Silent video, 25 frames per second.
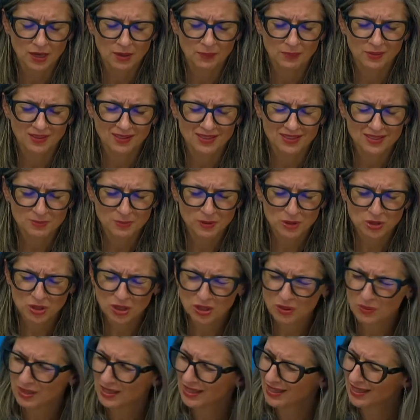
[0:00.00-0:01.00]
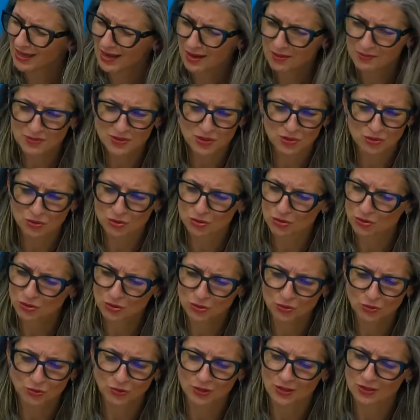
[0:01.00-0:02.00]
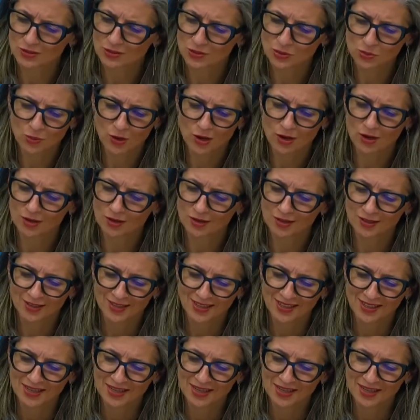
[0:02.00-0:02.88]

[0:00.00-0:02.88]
But especially when it comes to students who are,